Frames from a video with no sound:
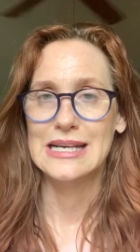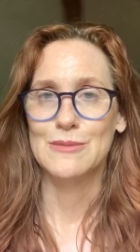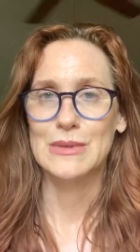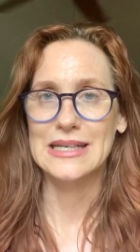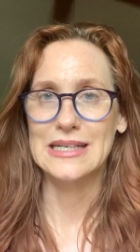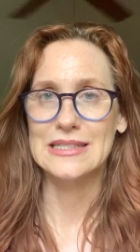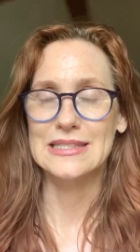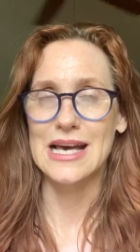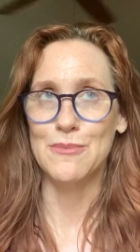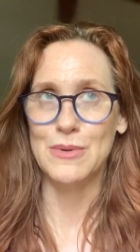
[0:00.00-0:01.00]
because
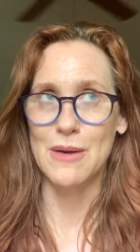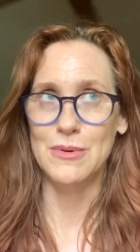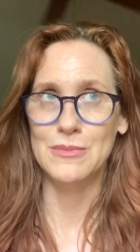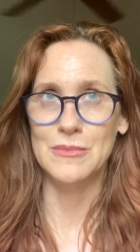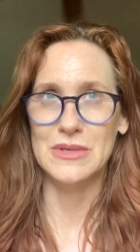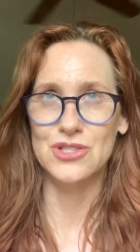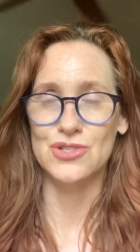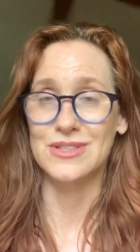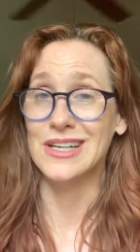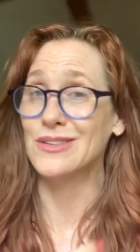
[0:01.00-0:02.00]
that probably means
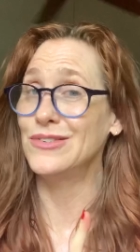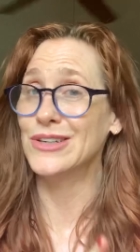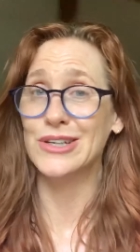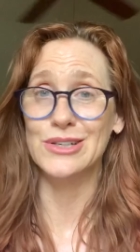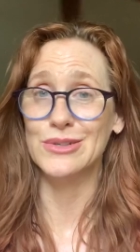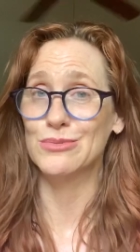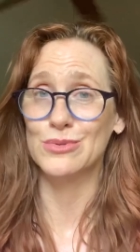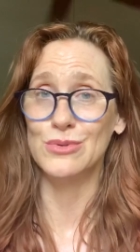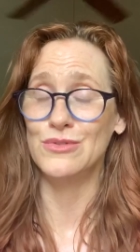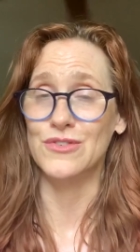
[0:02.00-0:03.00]
you're not a very good
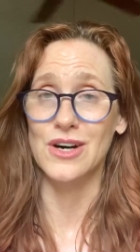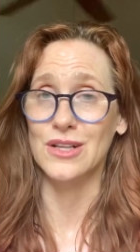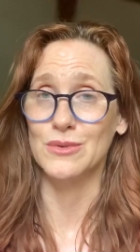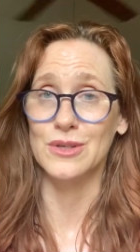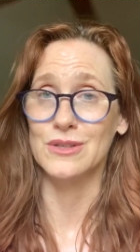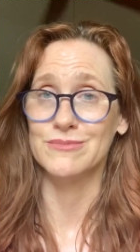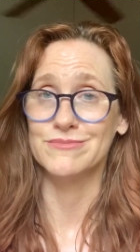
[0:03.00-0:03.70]
rule follower.